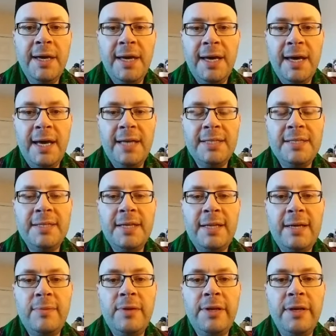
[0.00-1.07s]

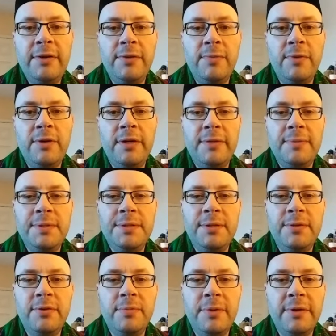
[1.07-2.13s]
Assalamu alaikum wa
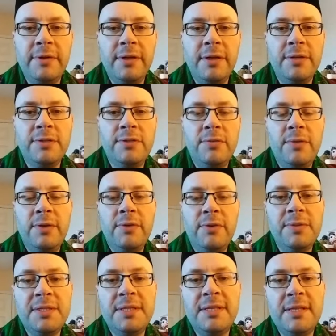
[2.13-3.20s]
rahmatullahi wa barakatuh.
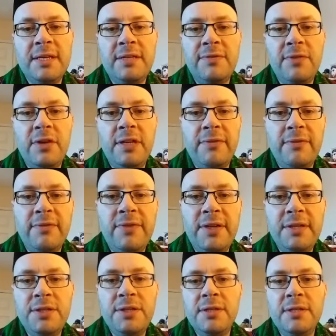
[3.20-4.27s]
Welcome to today's Friday
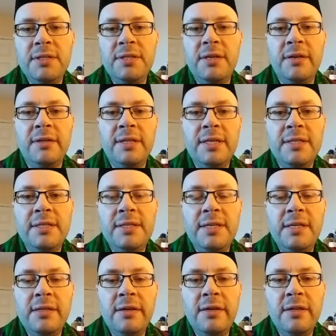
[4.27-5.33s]
Reflections on this,
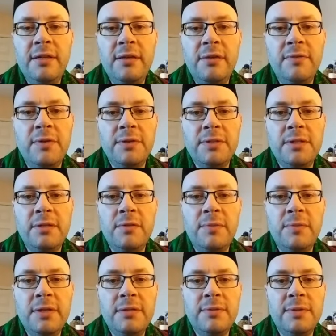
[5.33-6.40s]
the 9th of
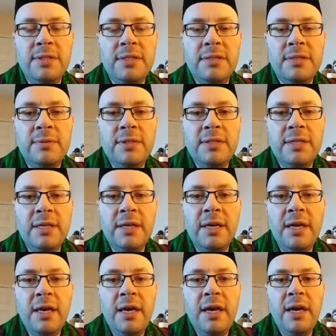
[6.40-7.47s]
October 2020.
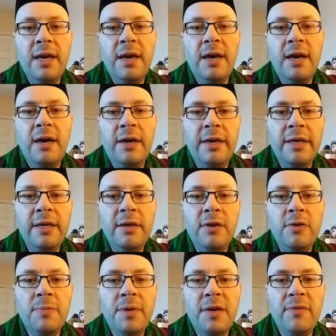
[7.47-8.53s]
I
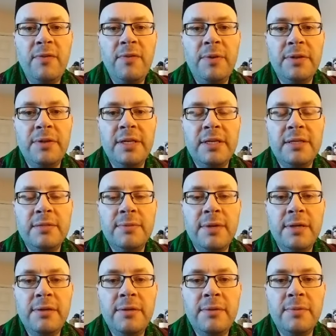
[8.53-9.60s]
hope everybody is
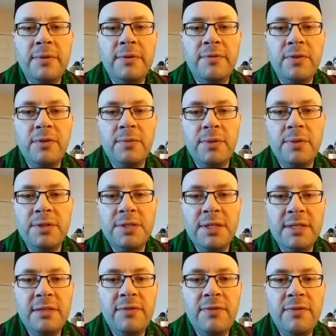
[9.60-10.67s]
well, wherever you're watching
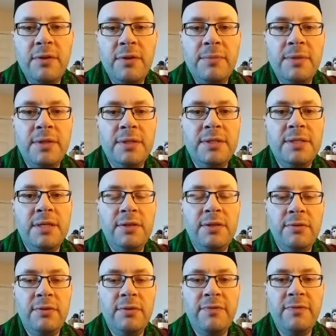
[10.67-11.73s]
this from, that
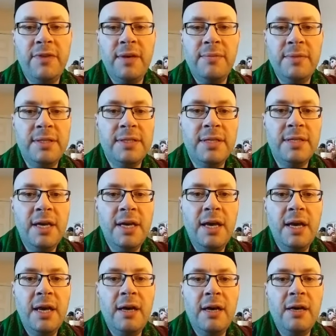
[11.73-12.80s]
you and your families
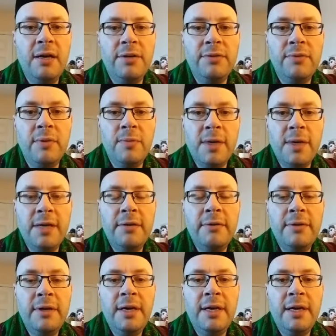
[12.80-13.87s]
are doing well
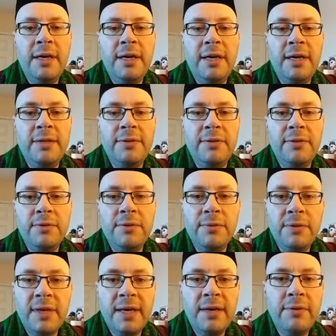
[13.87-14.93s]
and are in good
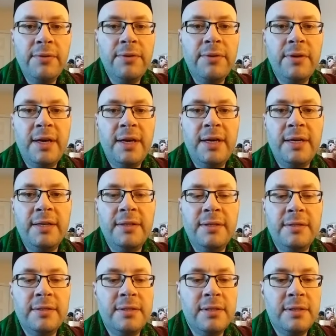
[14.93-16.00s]
health
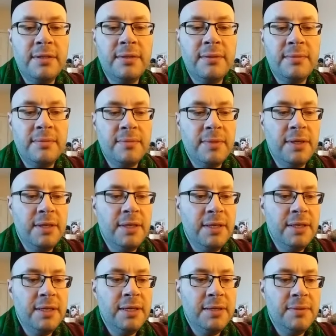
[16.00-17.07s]
and,
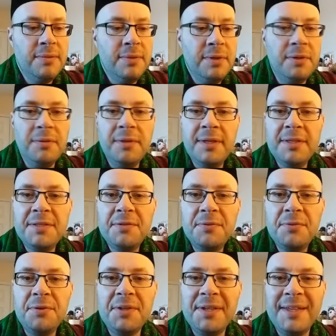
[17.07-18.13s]
things are
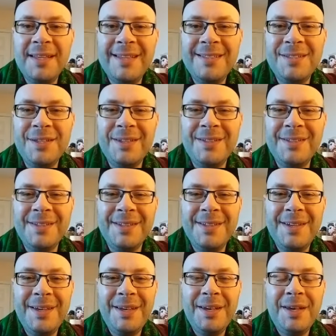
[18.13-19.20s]
good, inshallah.
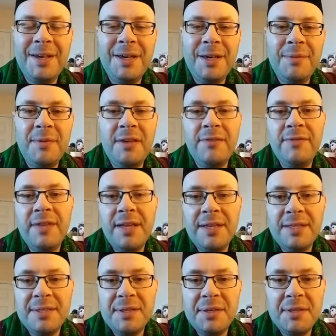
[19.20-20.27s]
If that
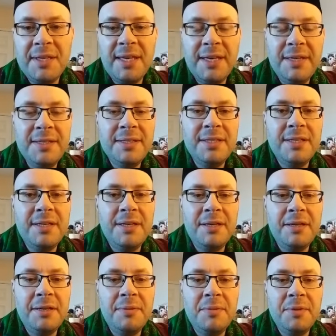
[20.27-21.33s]
is not the case,
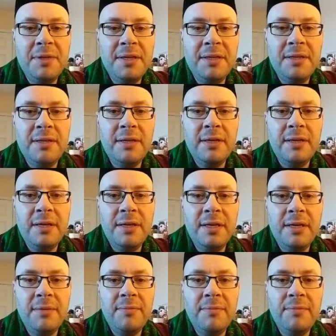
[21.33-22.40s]
then
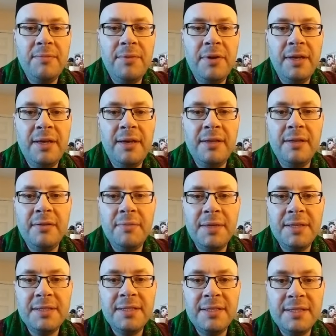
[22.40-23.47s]
I pray Allah
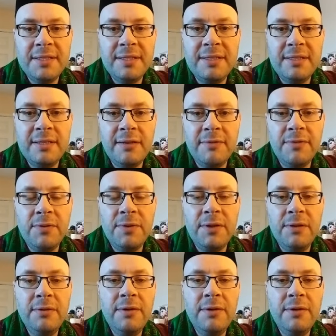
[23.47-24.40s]
makes things easier for you,